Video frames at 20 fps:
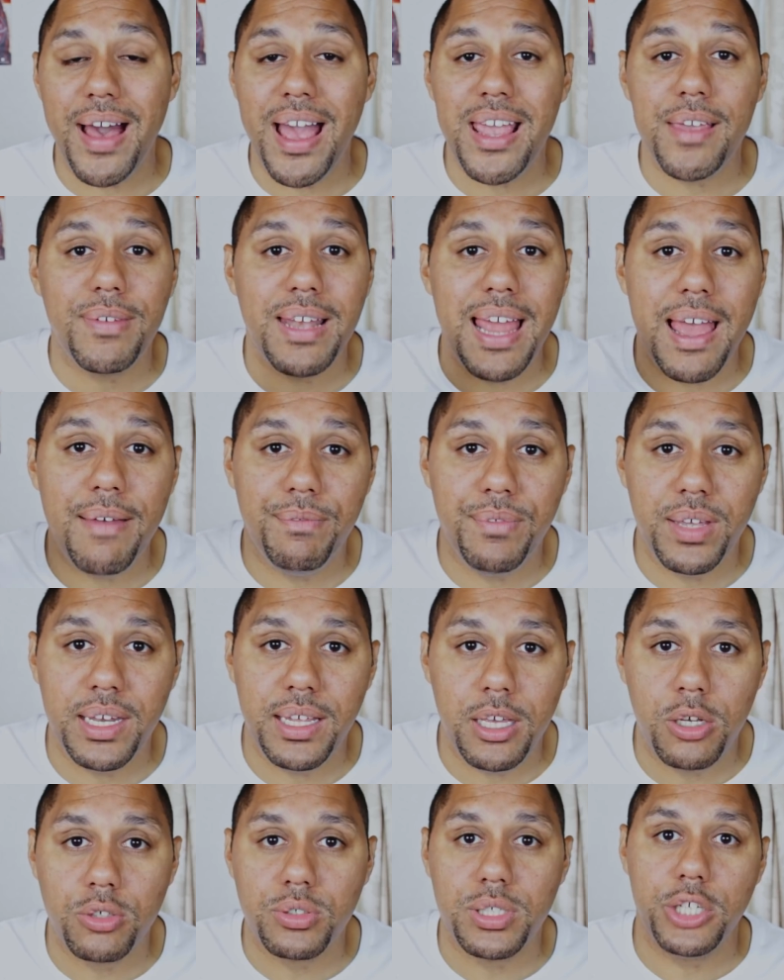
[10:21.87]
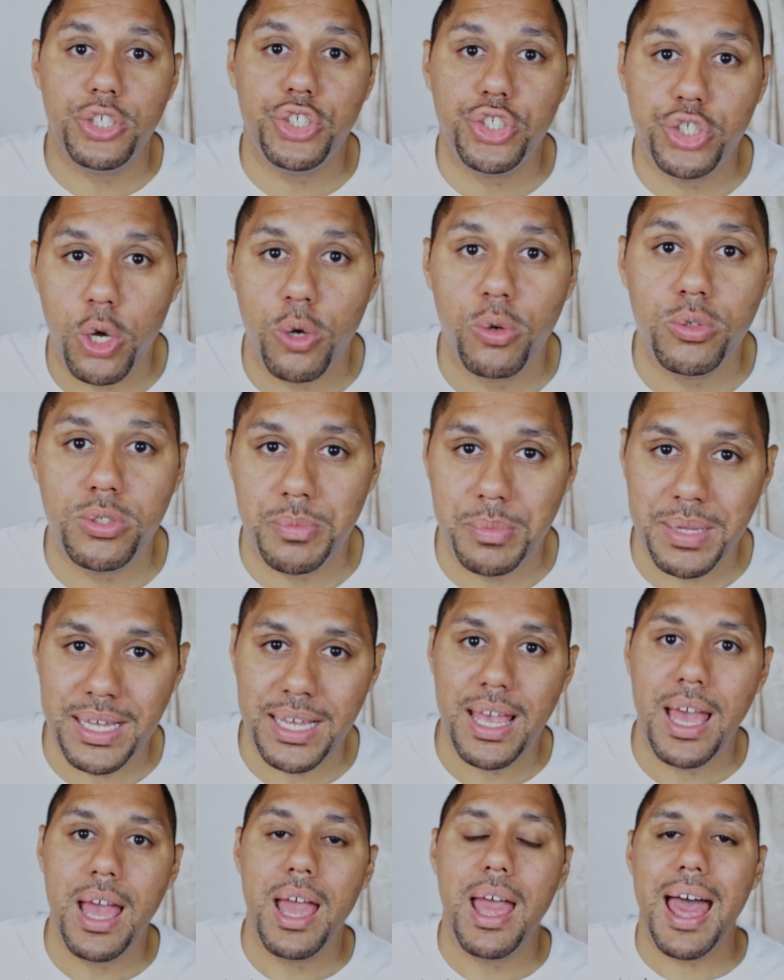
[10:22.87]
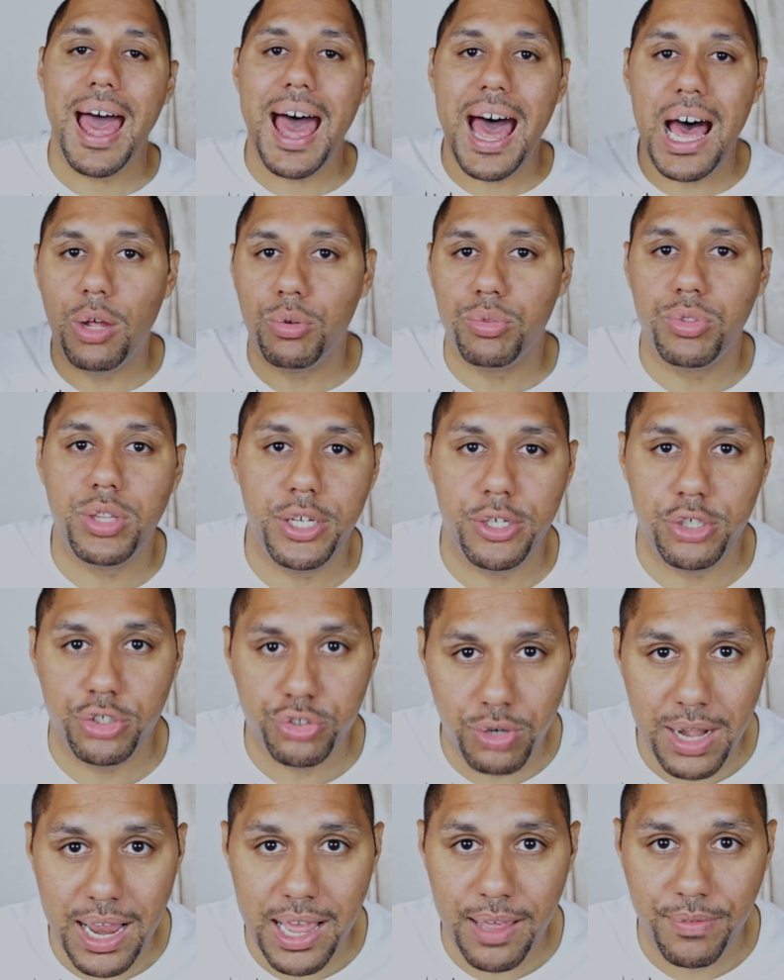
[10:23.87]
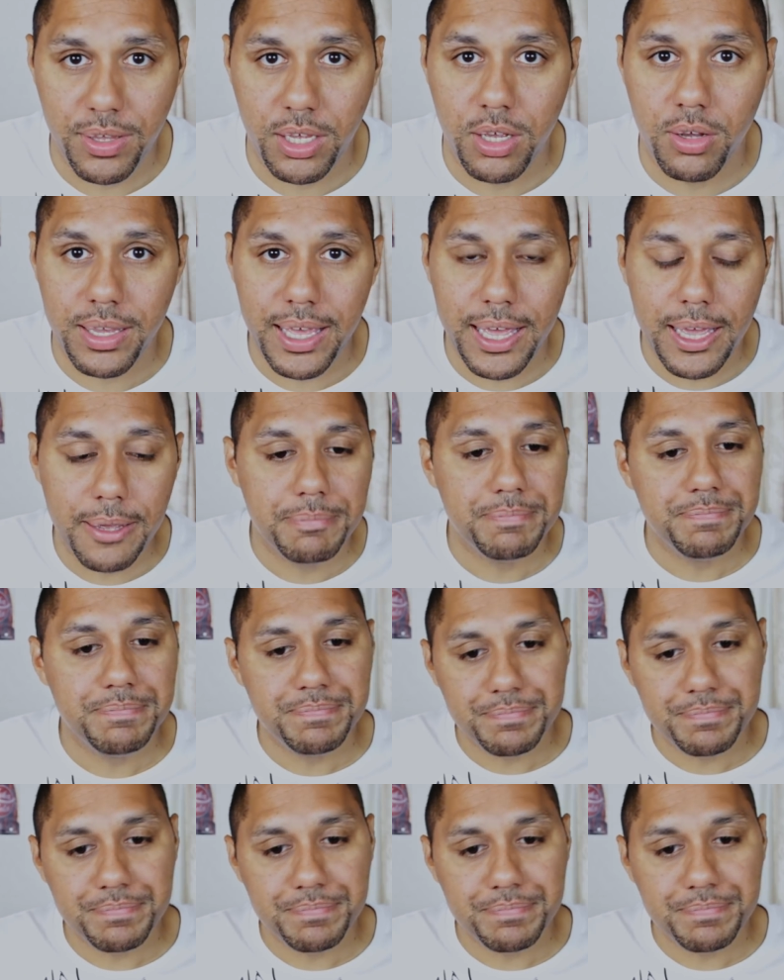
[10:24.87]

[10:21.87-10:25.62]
I even have videos that shows me out there driving, okay?